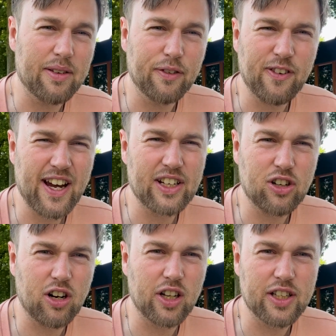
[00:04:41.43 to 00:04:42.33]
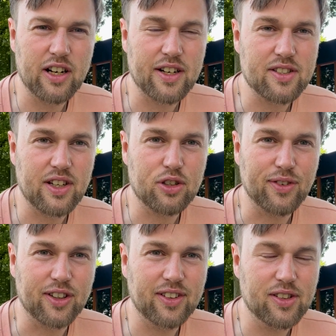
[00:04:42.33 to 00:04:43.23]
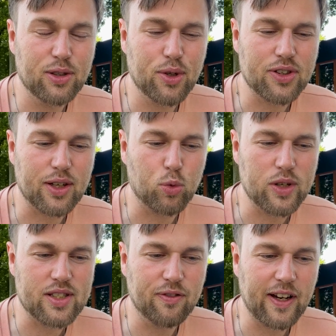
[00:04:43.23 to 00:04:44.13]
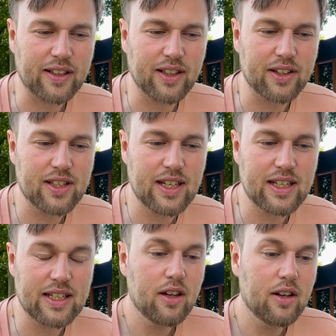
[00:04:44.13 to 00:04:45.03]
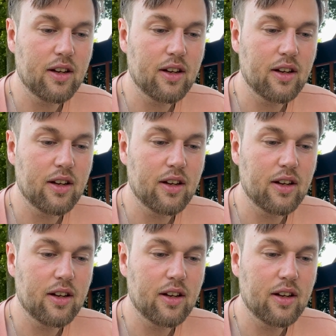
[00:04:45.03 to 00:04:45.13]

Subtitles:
defined Carl Jung as an introverted intuitive was the fact that he